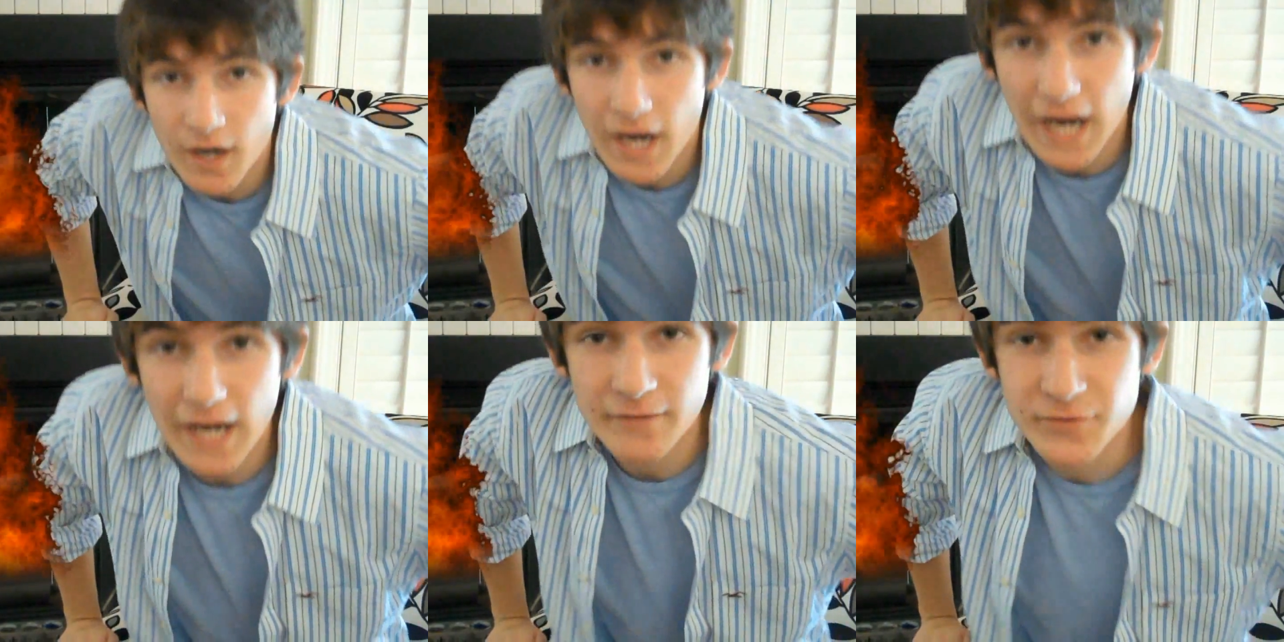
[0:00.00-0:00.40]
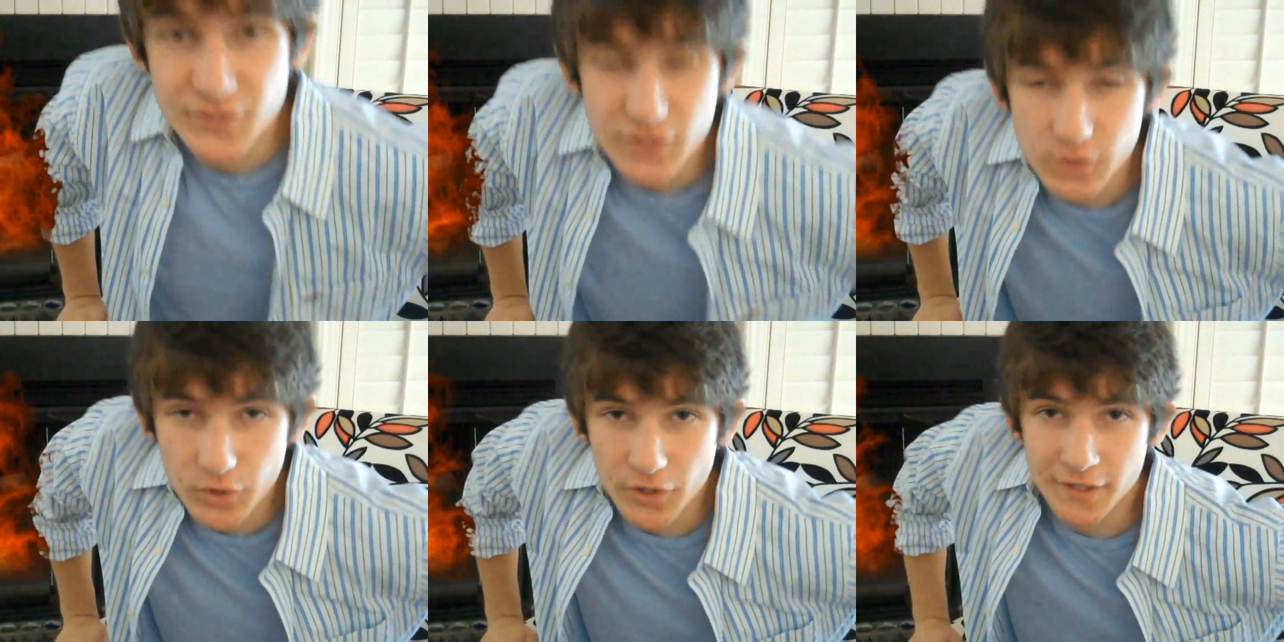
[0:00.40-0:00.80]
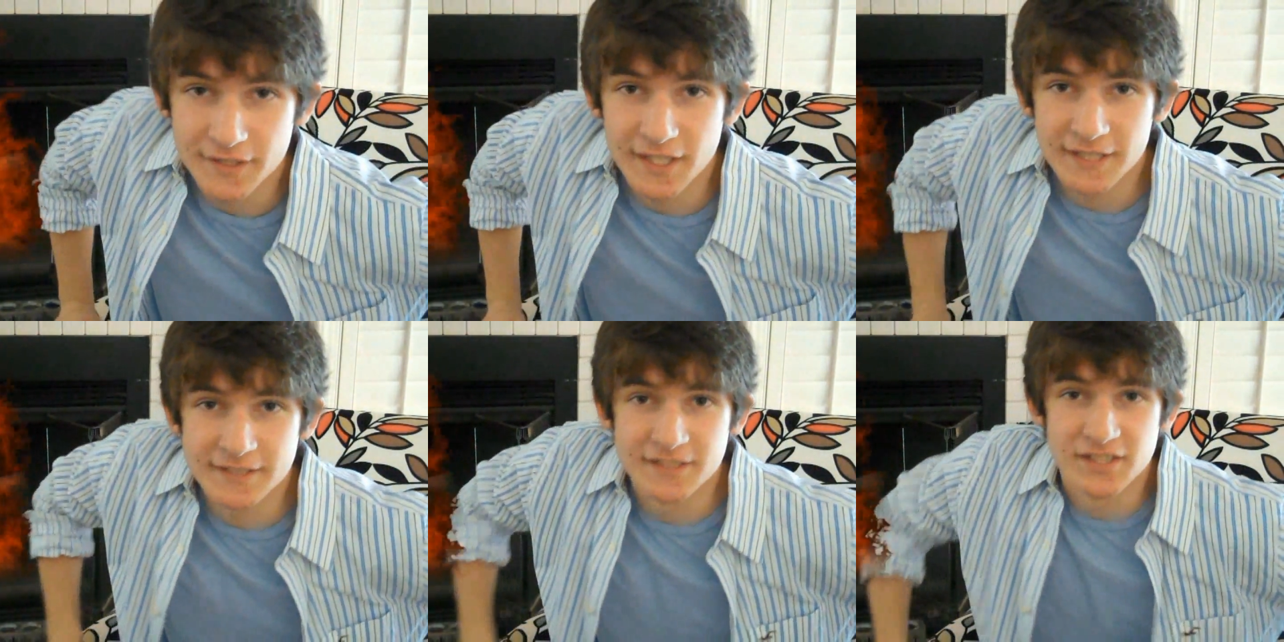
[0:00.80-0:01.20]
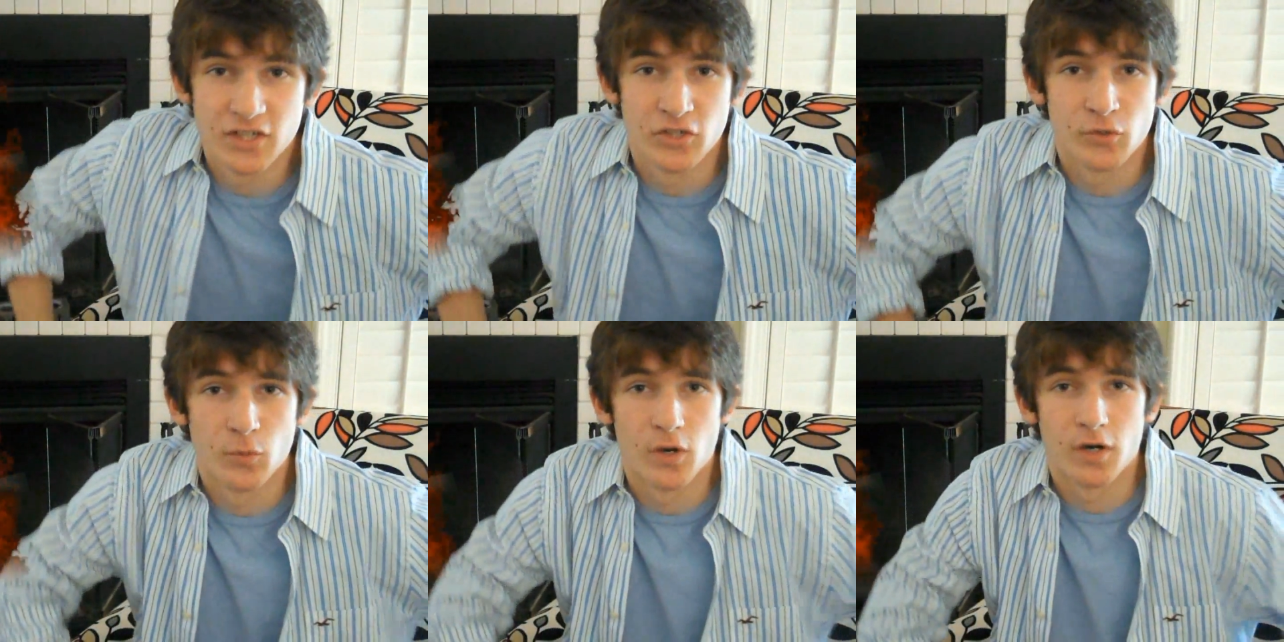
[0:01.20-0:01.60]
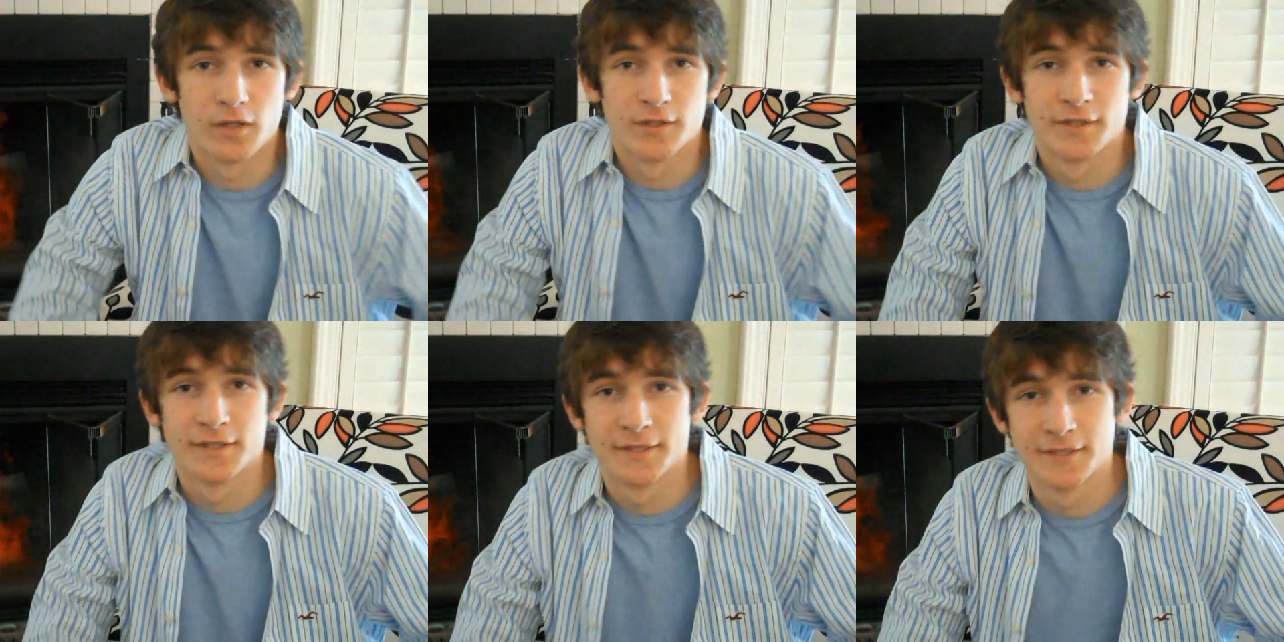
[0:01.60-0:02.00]
have a story I'd like to tell you all.
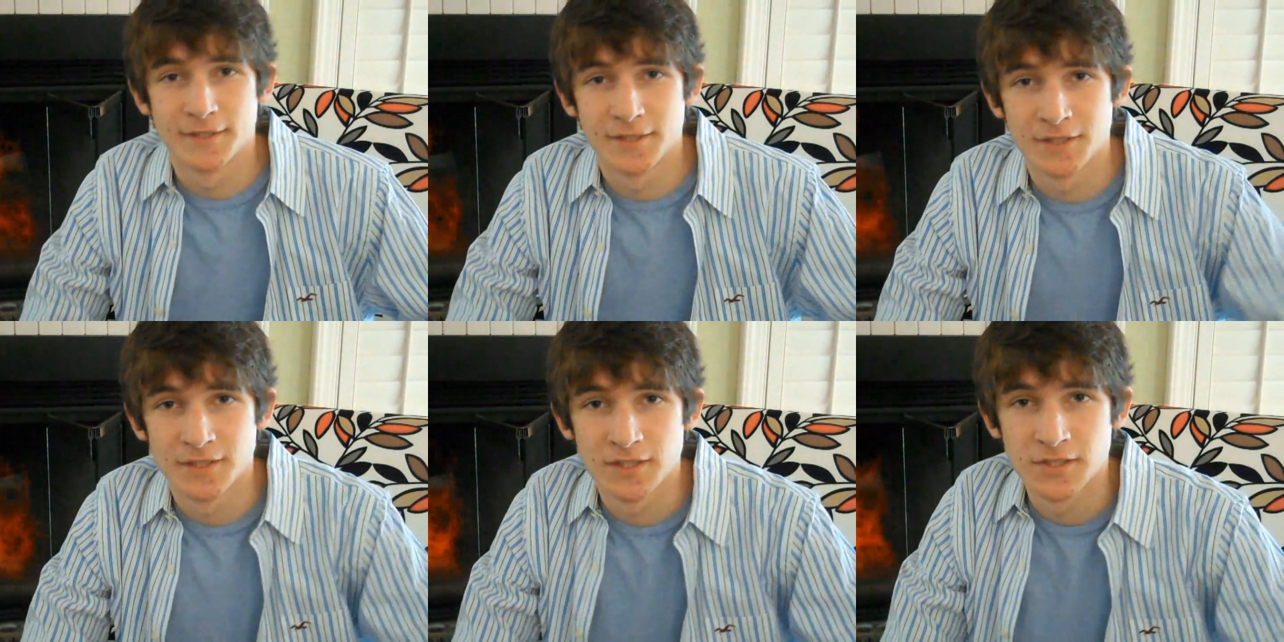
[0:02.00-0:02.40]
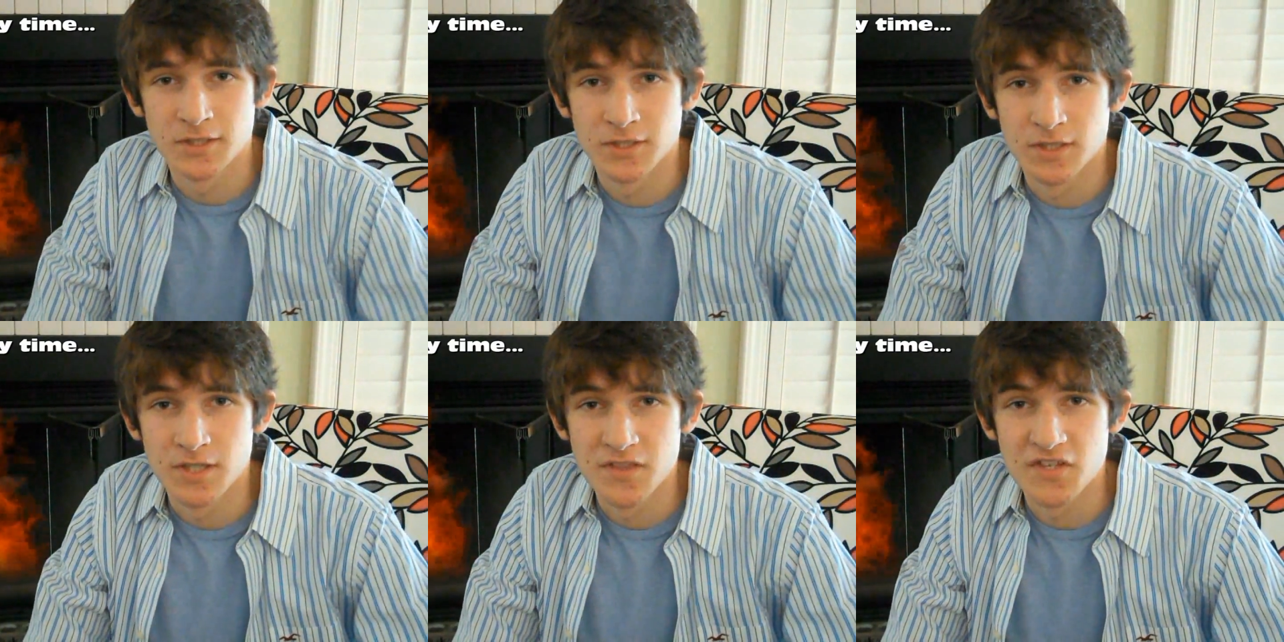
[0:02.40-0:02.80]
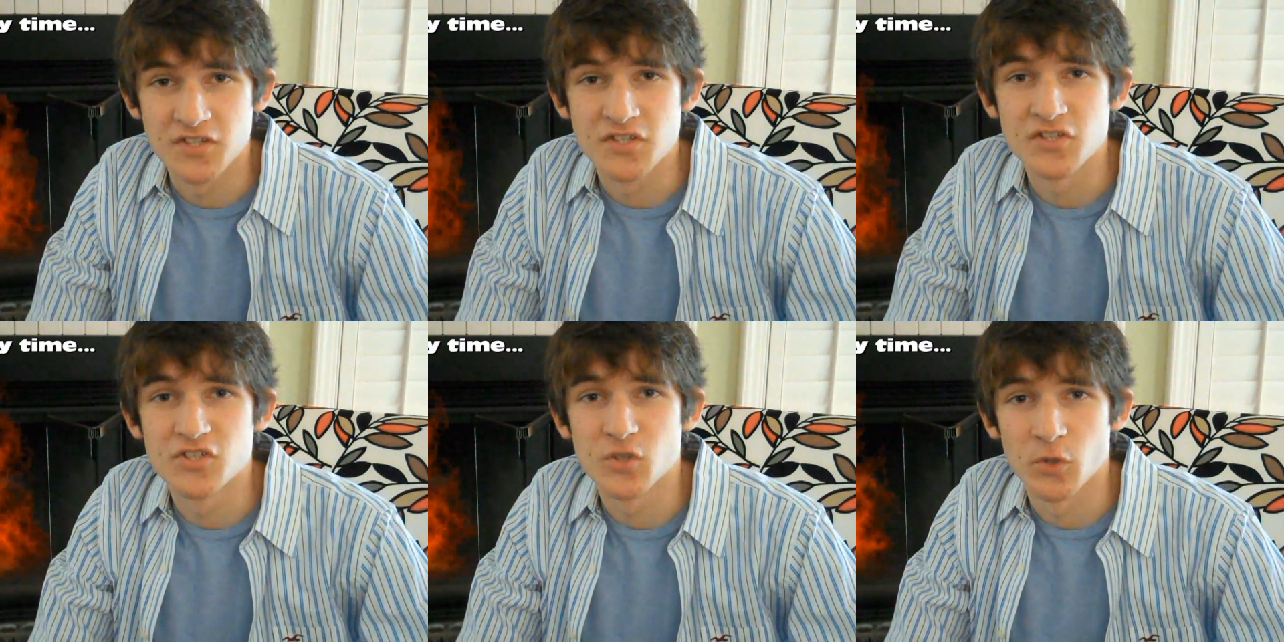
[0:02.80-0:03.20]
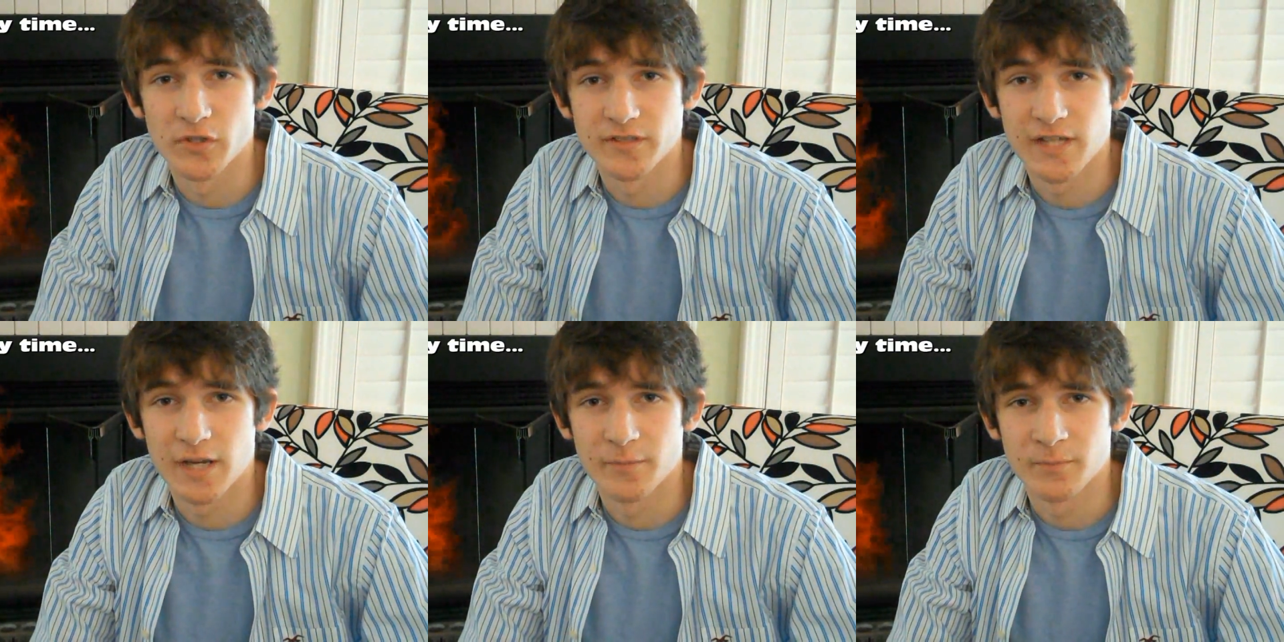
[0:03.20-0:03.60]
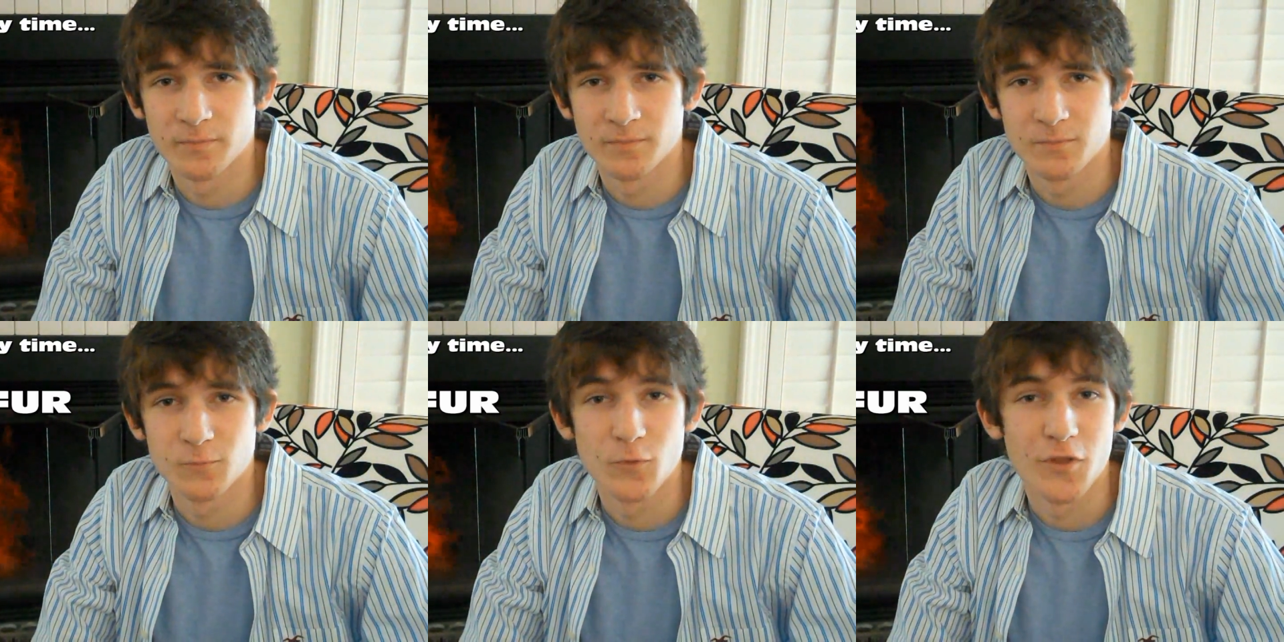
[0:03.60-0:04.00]
This is story time
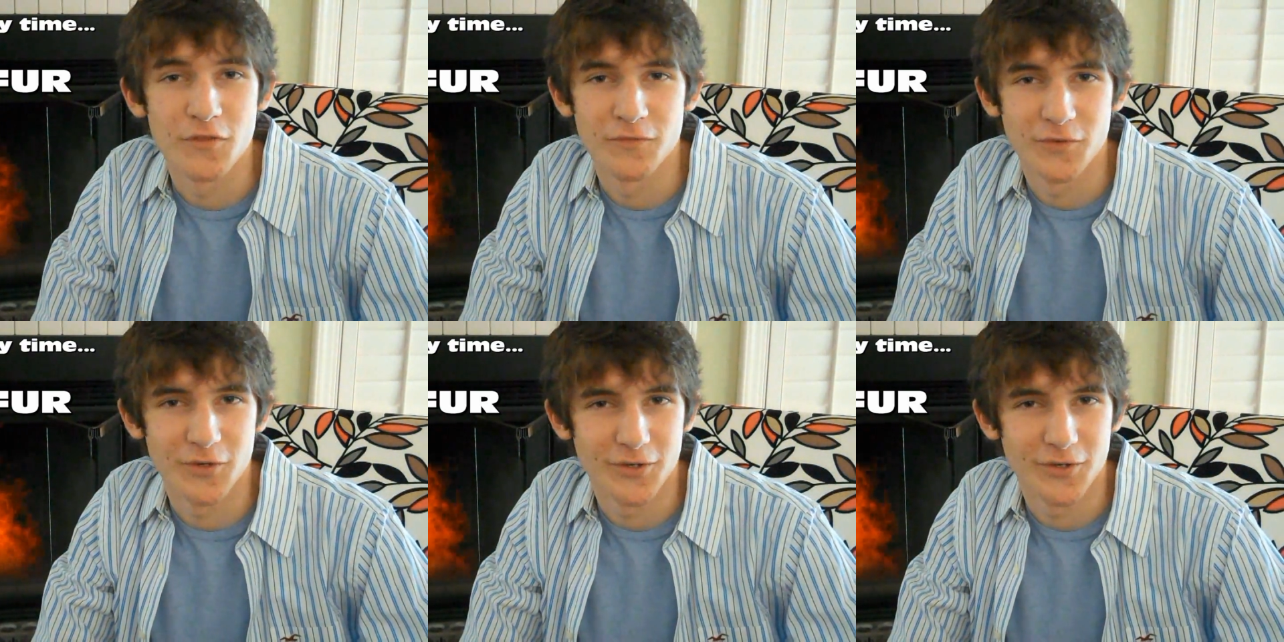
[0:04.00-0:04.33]
with fur.